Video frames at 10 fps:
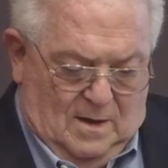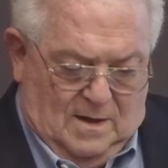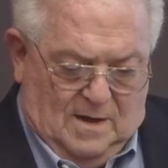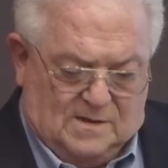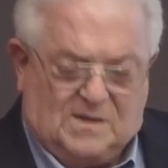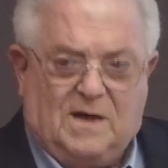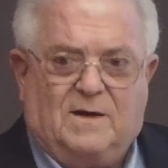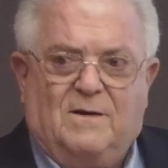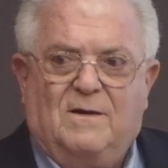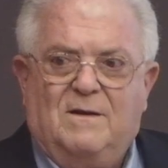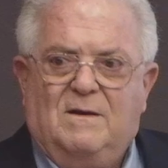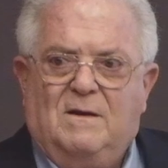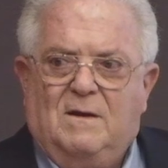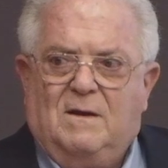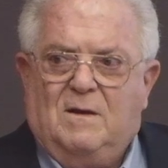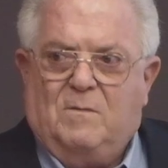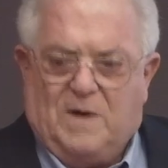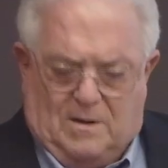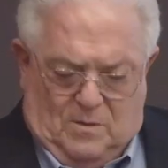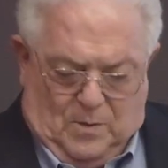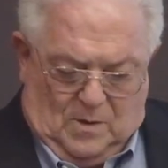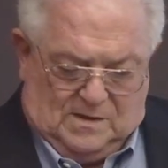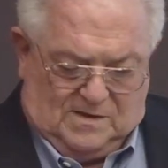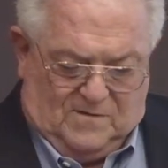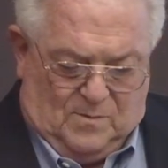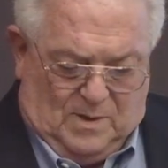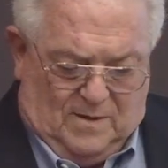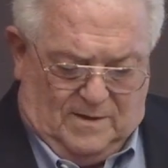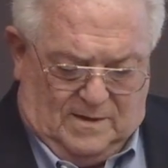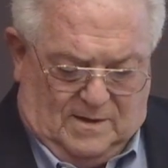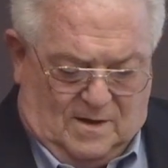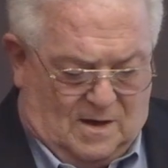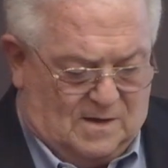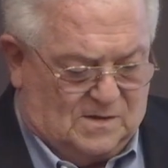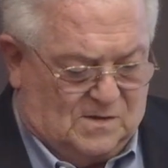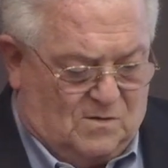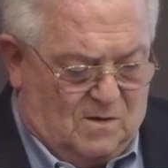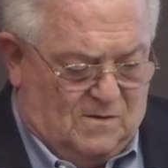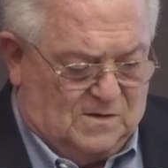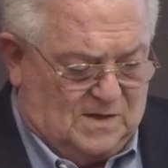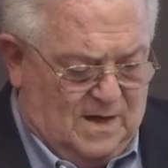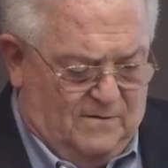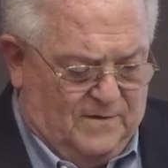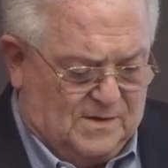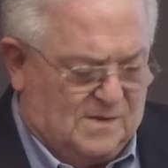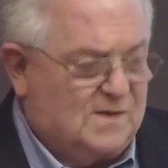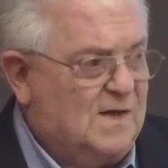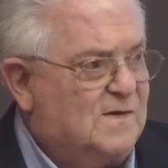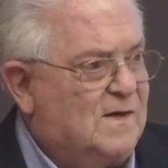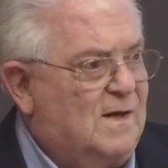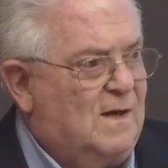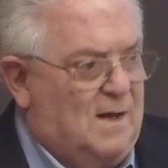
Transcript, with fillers: They are sickened by reports of the bloated costs, gross inefficiencies,